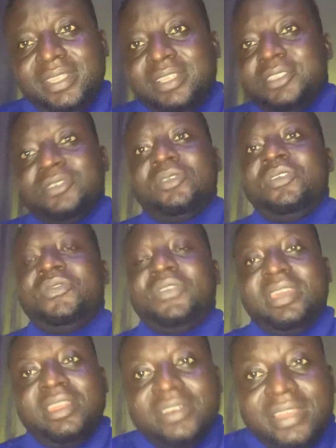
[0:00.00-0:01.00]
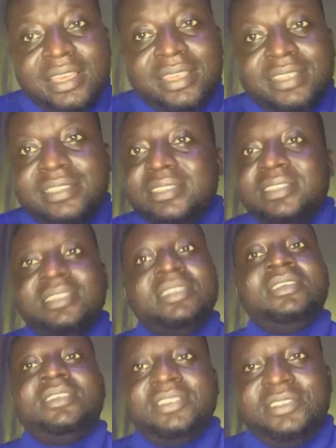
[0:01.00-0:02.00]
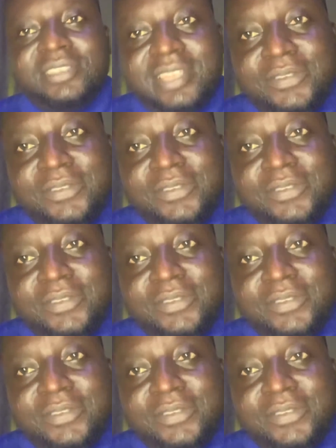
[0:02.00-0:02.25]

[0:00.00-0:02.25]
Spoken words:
So if you cannot get it, just have